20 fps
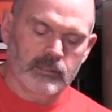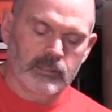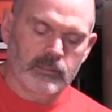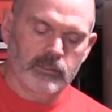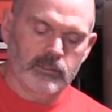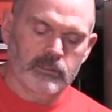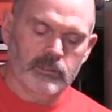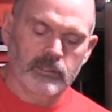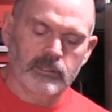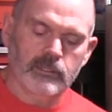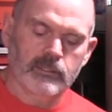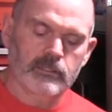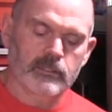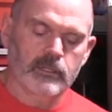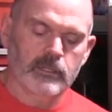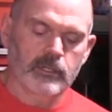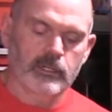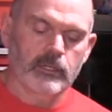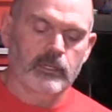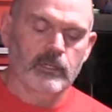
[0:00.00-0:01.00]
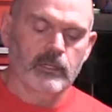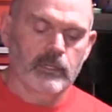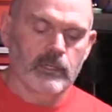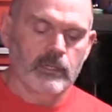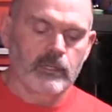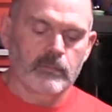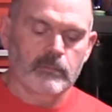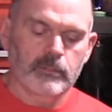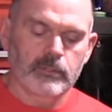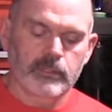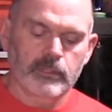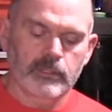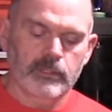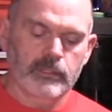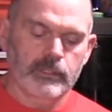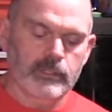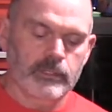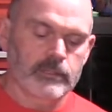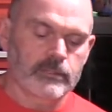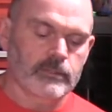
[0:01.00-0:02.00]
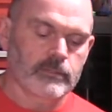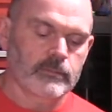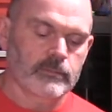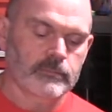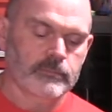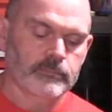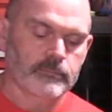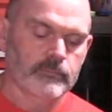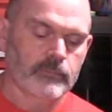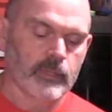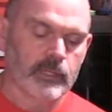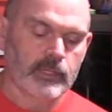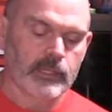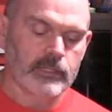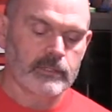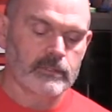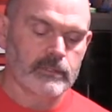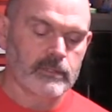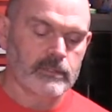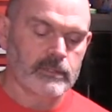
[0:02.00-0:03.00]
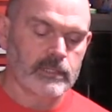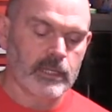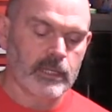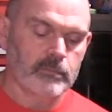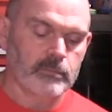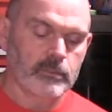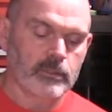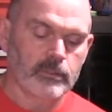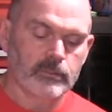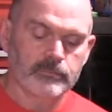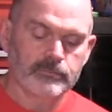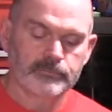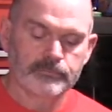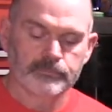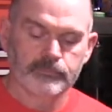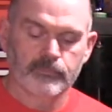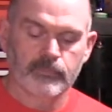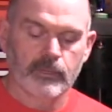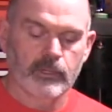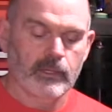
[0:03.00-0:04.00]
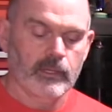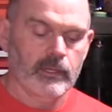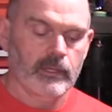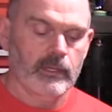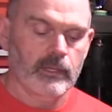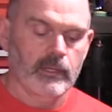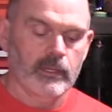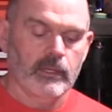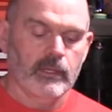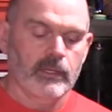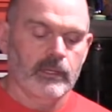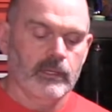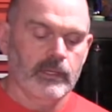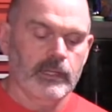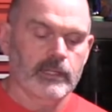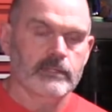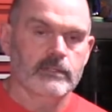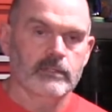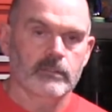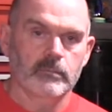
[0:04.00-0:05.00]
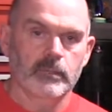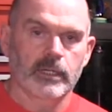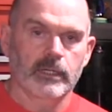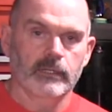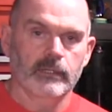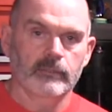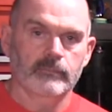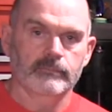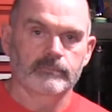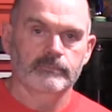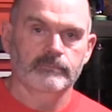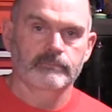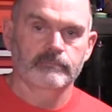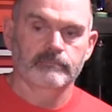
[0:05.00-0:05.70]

Not usually this hard, but there it is. That's the staple, that's the button.